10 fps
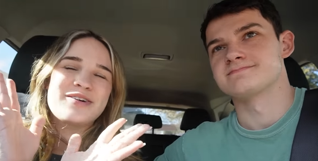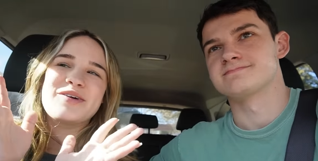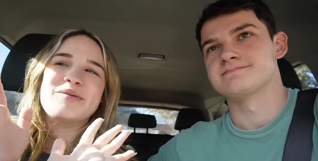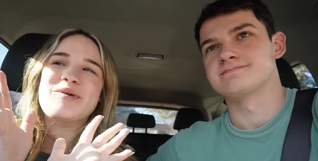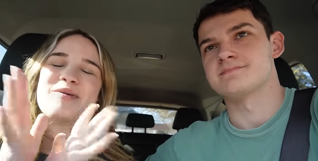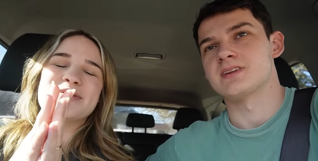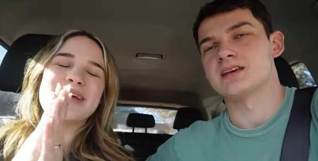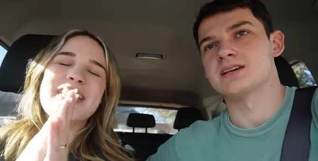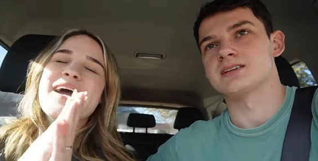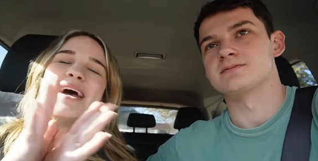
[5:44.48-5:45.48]
Speaker 1: growing
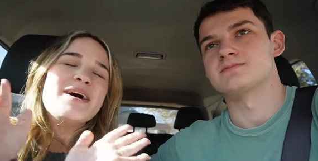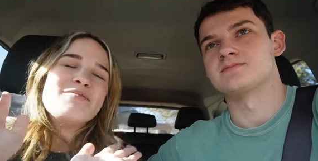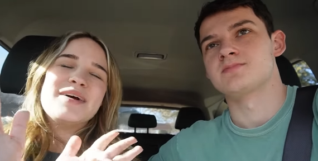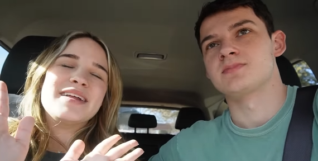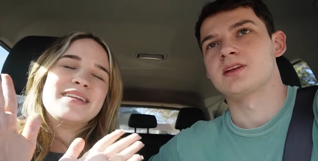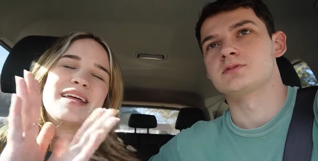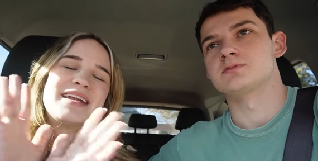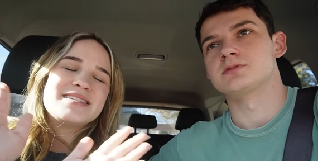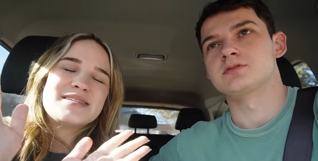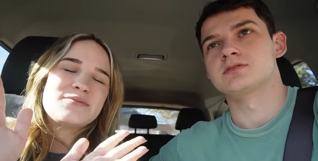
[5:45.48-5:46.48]
properly. Yeah. But they
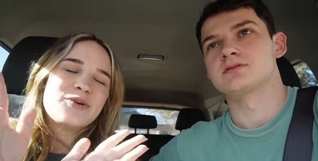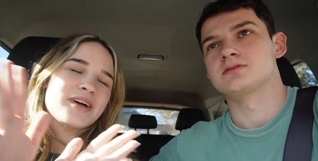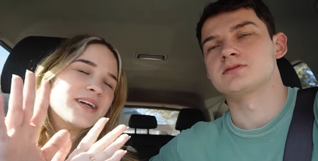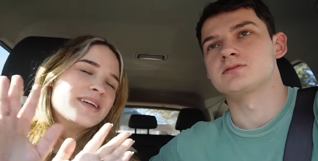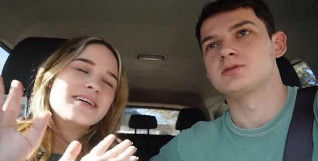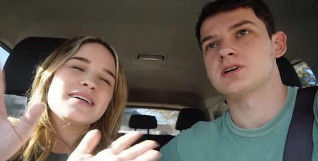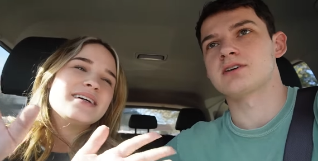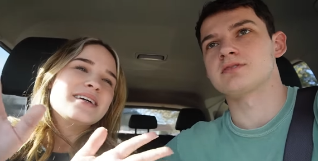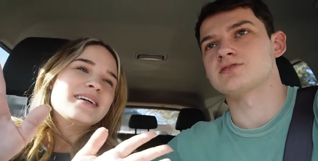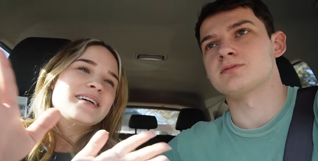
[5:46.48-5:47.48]
didn't seem worried.
Speaker 2: We'll
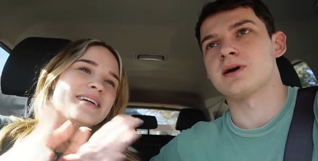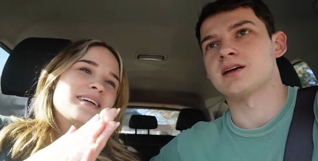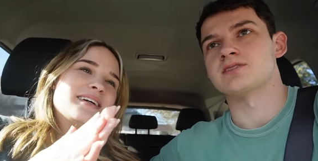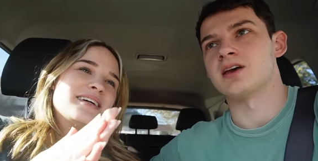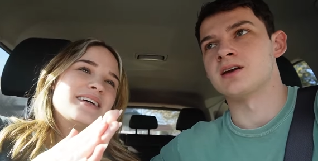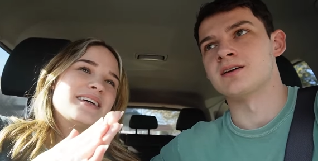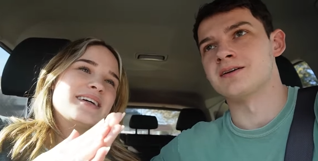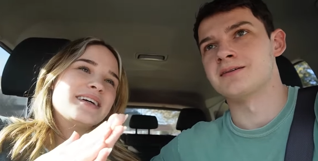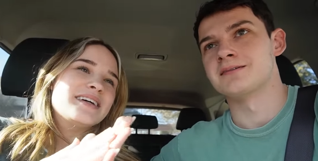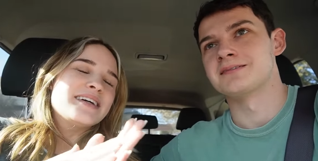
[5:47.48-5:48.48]
give her some mass
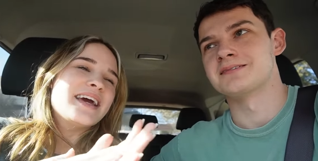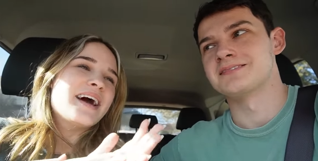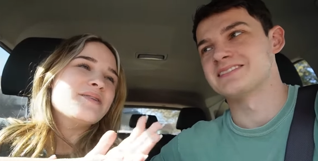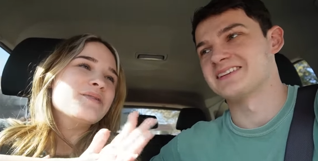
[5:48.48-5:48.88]
gainer.
Speaker 1: Yeah,